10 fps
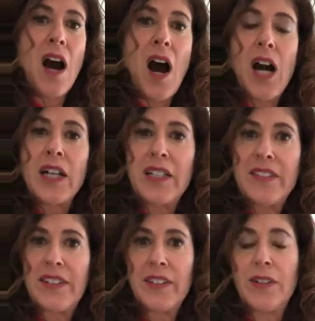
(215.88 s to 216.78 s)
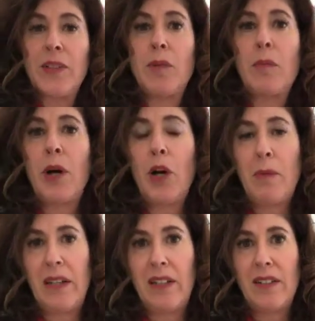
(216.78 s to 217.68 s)
are considered
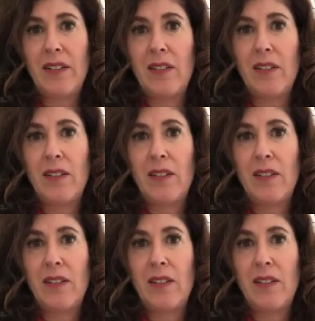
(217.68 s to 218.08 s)
permanent.